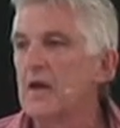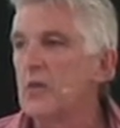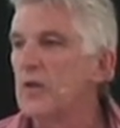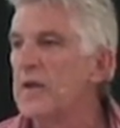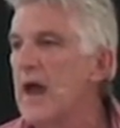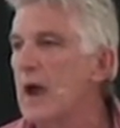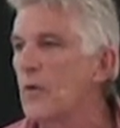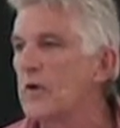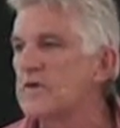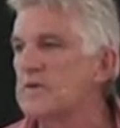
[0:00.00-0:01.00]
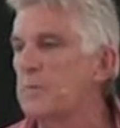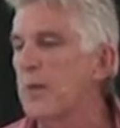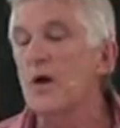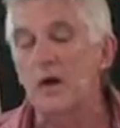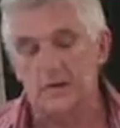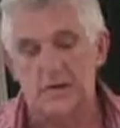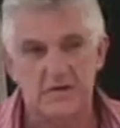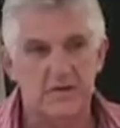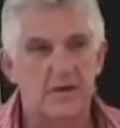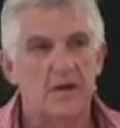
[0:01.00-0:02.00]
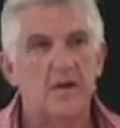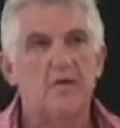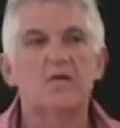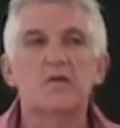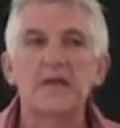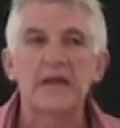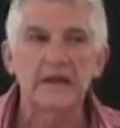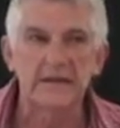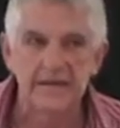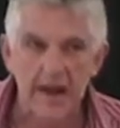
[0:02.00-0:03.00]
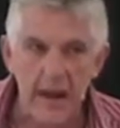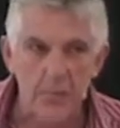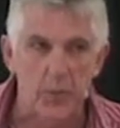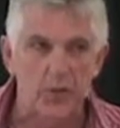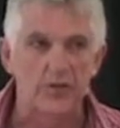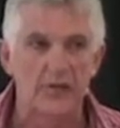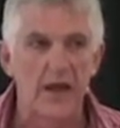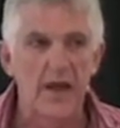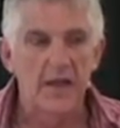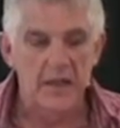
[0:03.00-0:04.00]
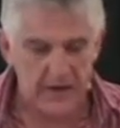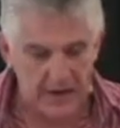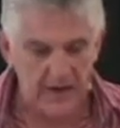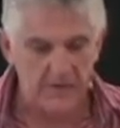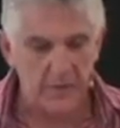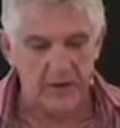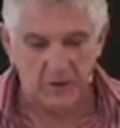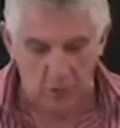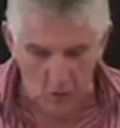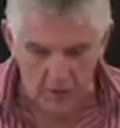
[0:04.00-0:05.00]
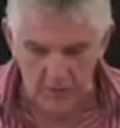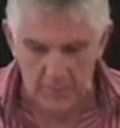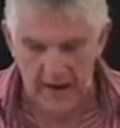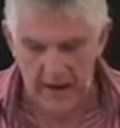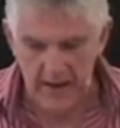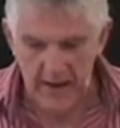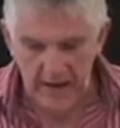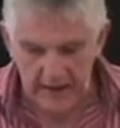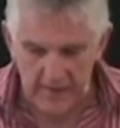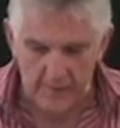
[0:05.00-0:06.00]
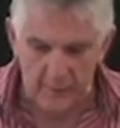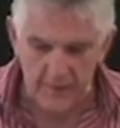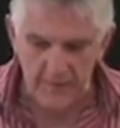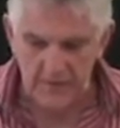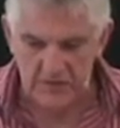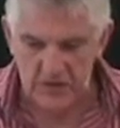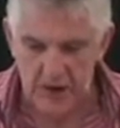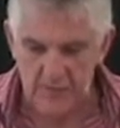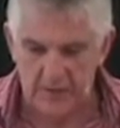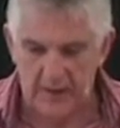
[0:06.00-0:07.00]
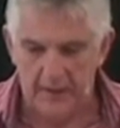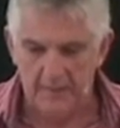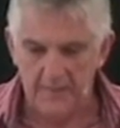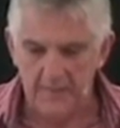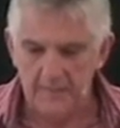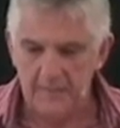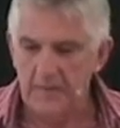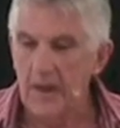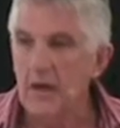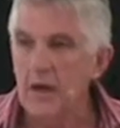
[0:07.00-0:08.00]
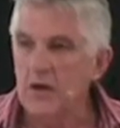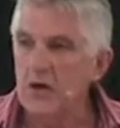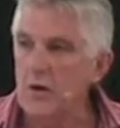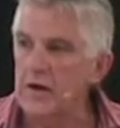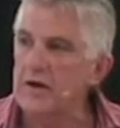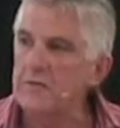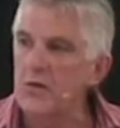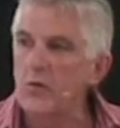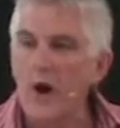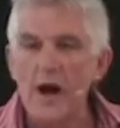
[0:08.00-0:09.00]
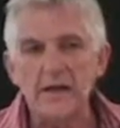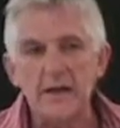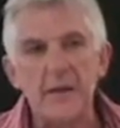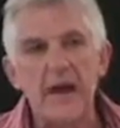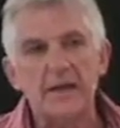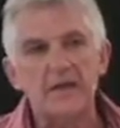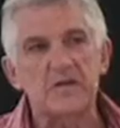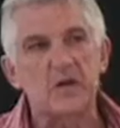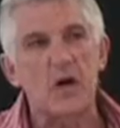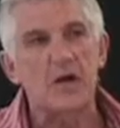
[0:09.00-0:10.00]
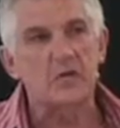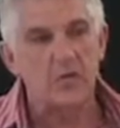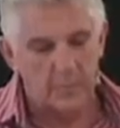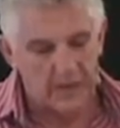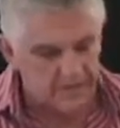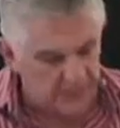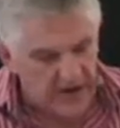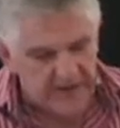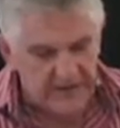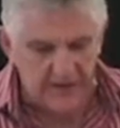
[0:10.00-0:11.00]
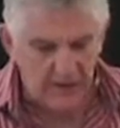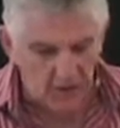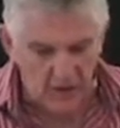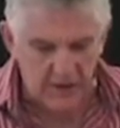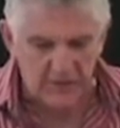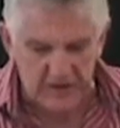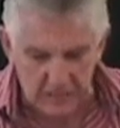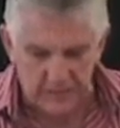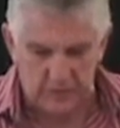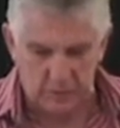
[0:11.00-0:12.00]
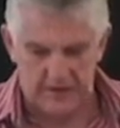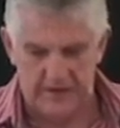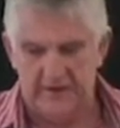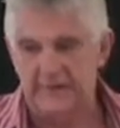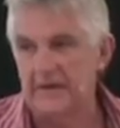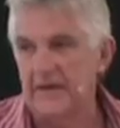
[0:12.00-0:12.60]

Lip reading: with our response to the examples that he's been talking about in the previous chapter. You know what? He's been writing about these guys who have been facing a lot of difficulties.